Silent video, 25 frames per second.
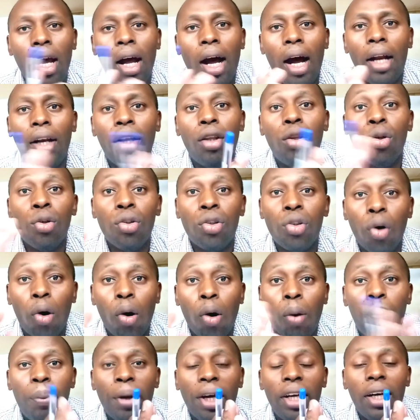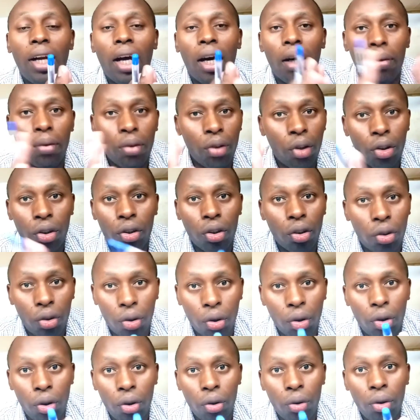and those open, I will also
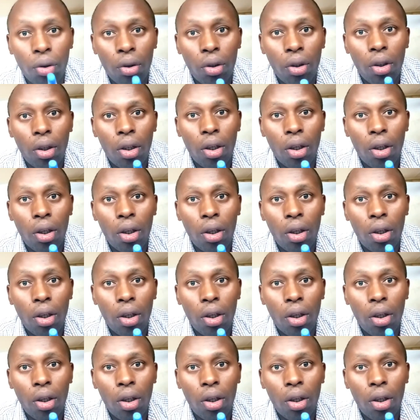show you